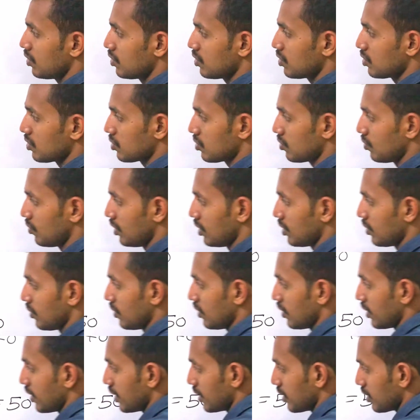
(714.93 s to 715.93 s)
So what
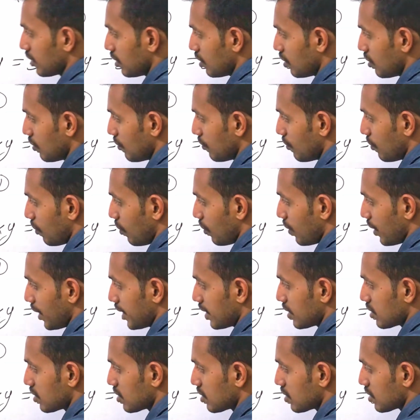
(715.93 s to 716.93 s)
we will get?
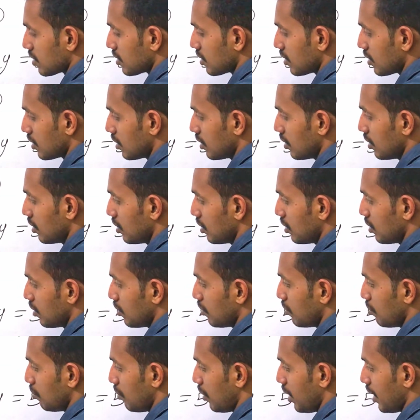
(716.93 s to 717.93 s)
4x
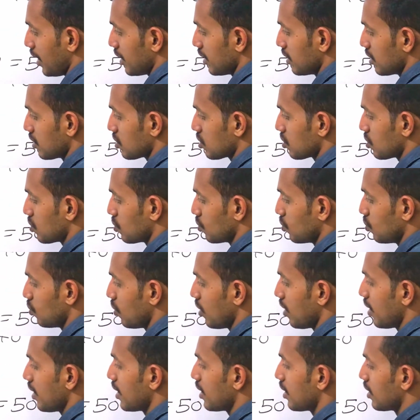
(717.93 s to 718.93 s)
minus
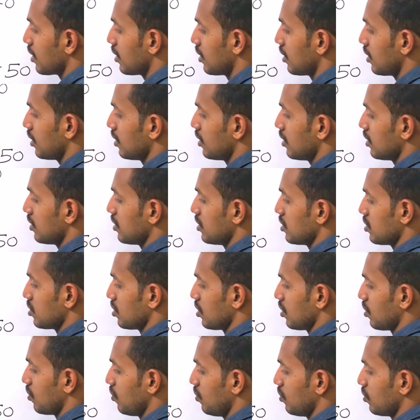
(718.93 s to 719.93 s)
2y
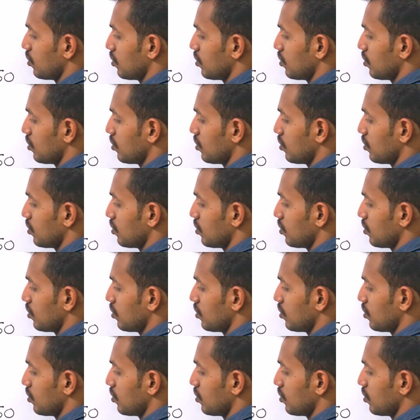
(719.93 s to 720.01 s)
is equal